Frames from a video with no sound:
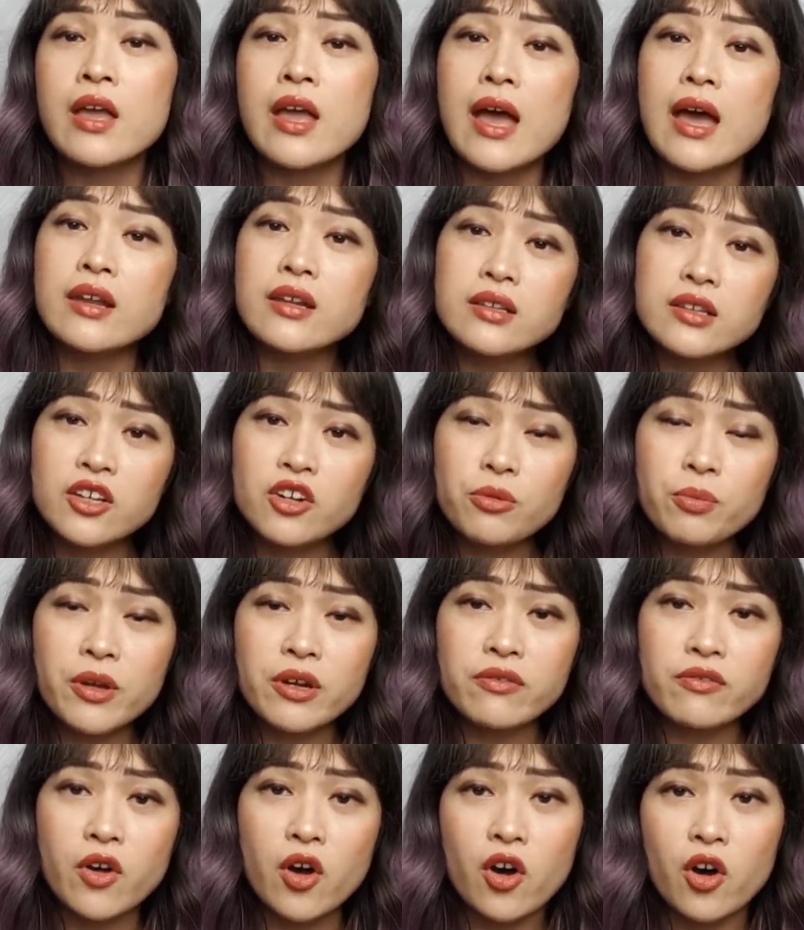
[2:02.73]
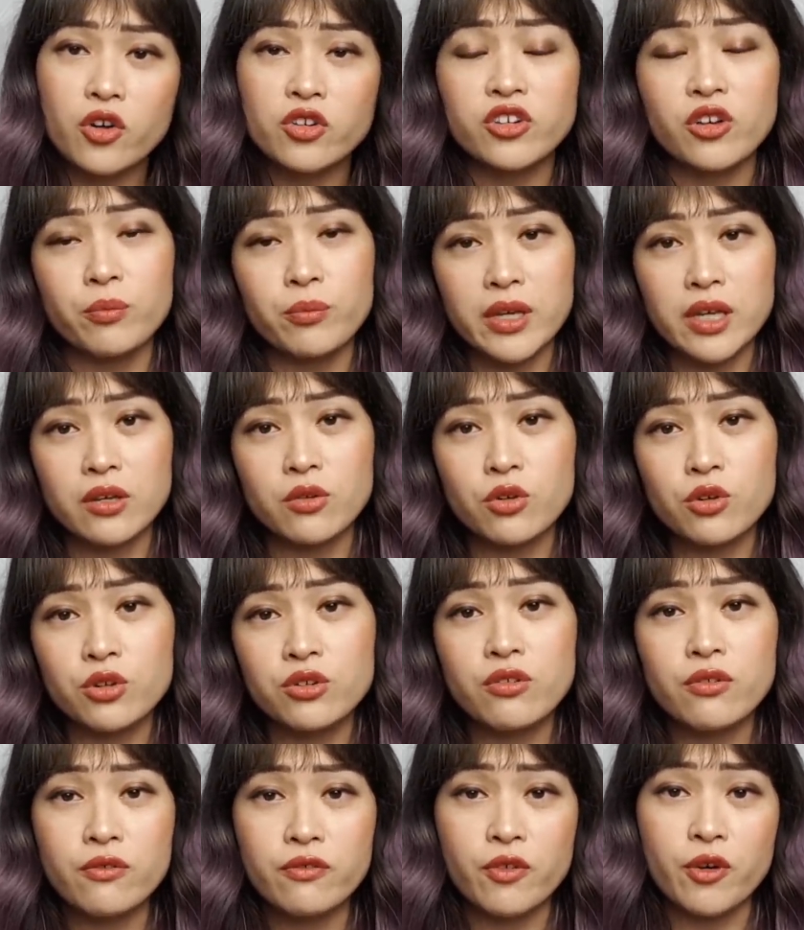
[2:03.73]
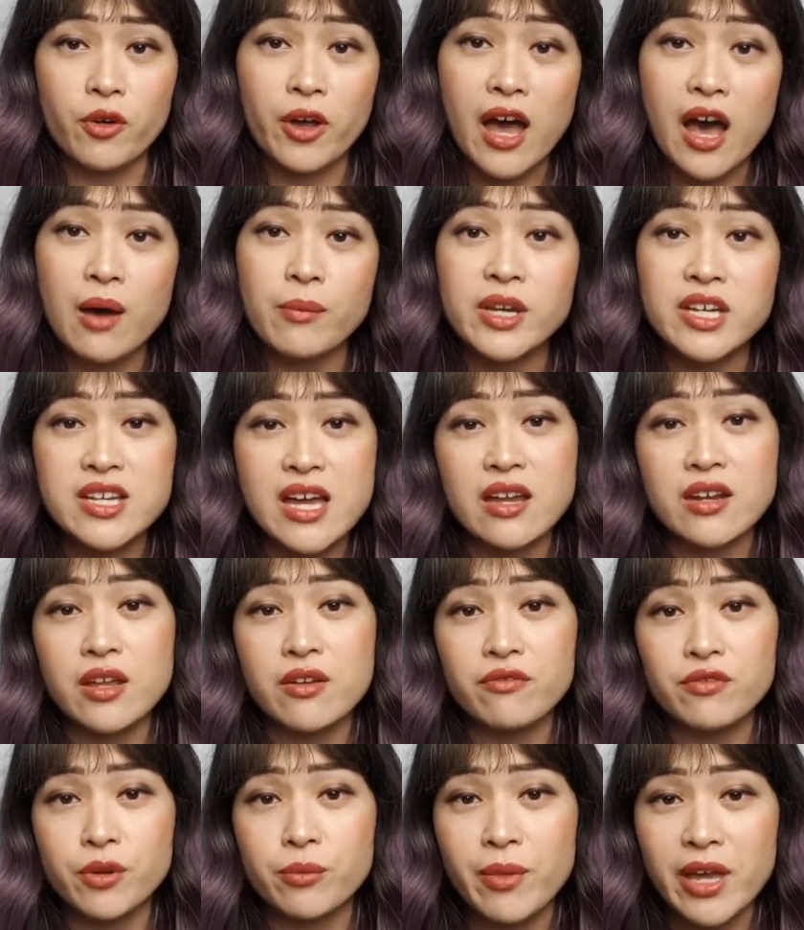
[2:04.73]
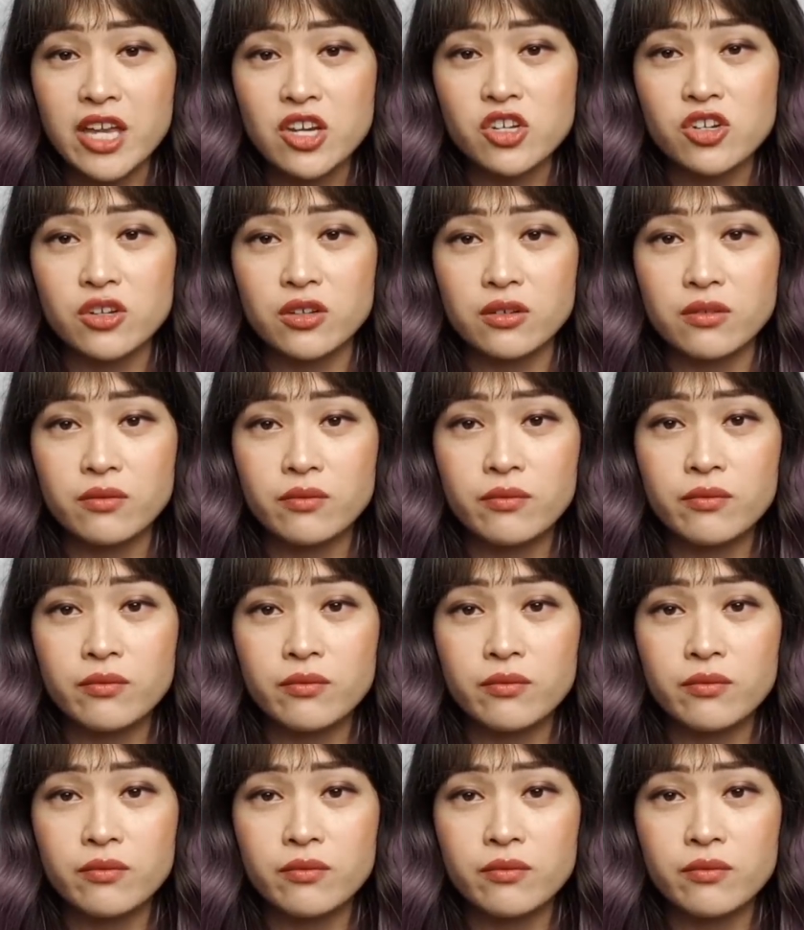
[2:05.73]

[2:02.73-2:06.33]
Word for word: And a little bit of cold can be good for calming down inflammation.